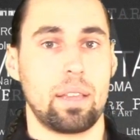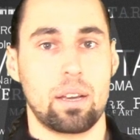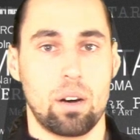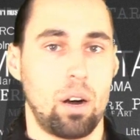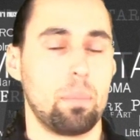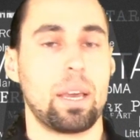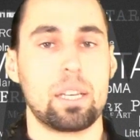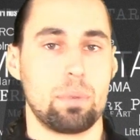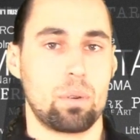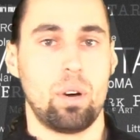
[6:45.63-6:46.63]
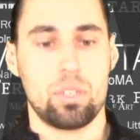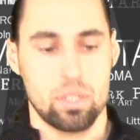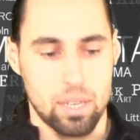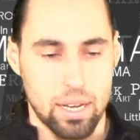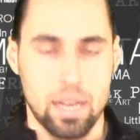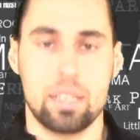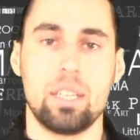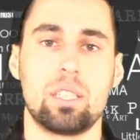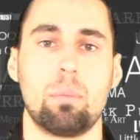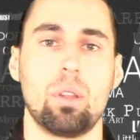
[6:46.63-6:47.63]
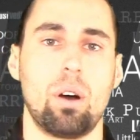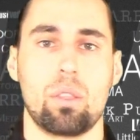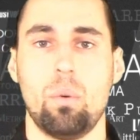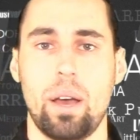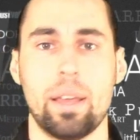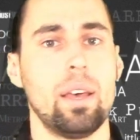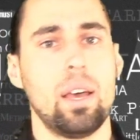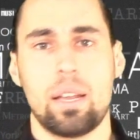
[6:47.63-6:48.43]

They call me, ask me questions, and I kind of teach them along the way.